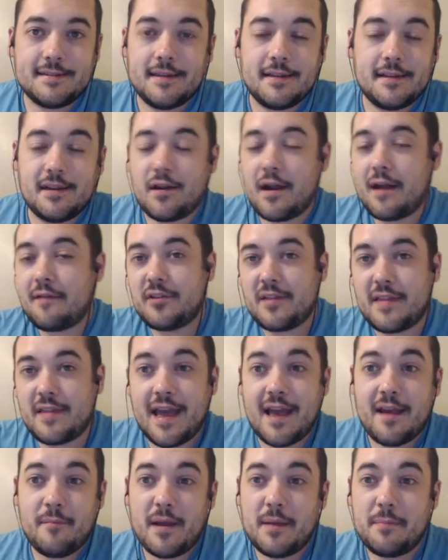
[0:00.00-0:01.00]
The year after
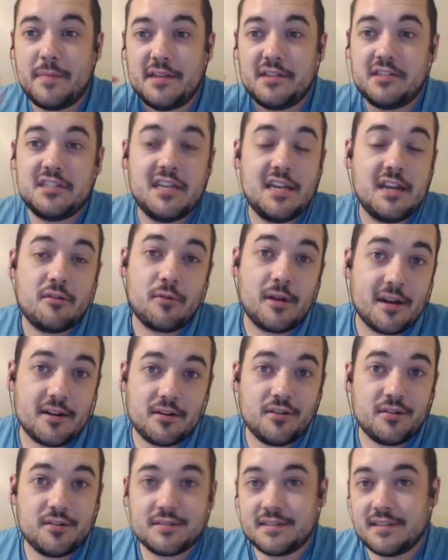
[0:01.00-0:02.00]
that it might be cheek
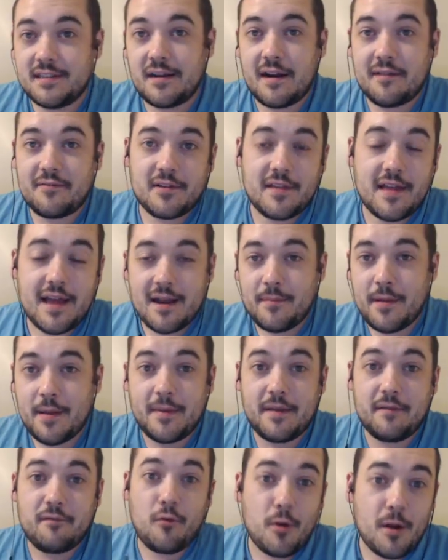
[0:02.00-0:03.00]
wrinkles. The year after that it
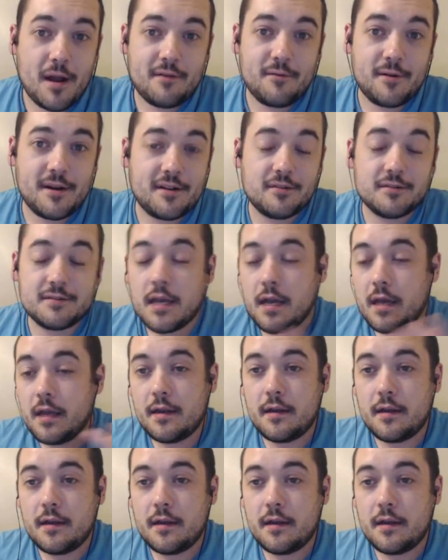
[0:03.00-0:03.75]
might be forehead wrinkles.